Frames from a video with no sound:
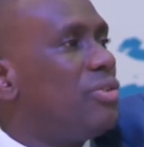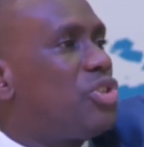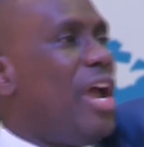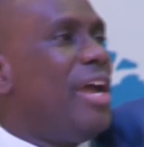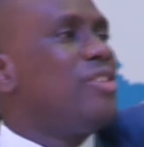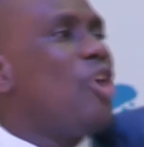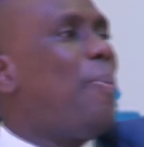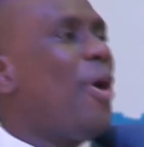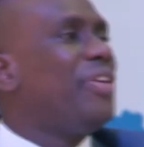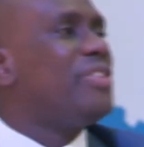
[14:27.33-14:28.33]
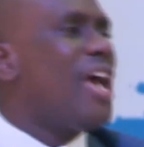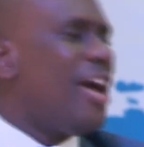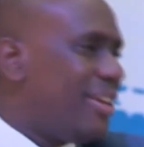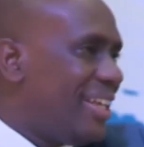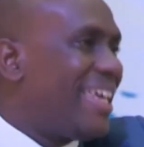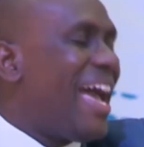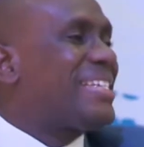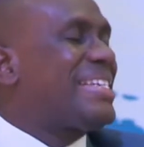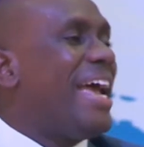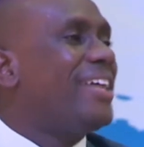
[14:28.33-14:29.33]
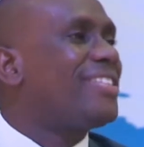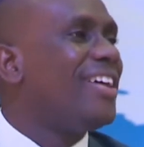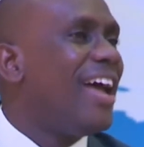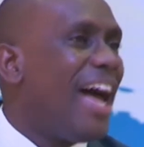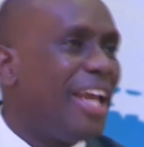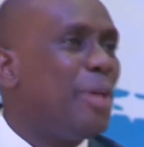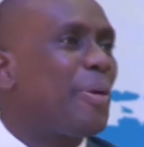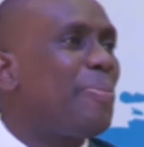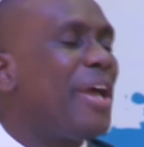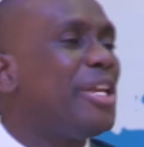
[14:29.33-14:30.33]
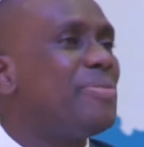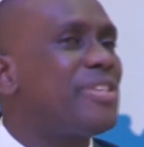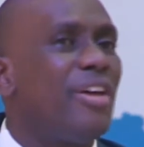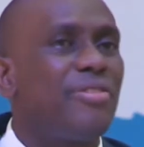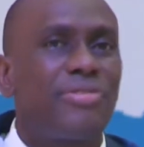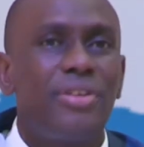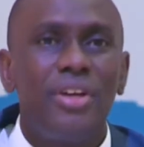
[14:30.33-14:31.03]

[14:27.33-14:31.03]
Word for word: Change upon this earth. Get set. And he prepared himself.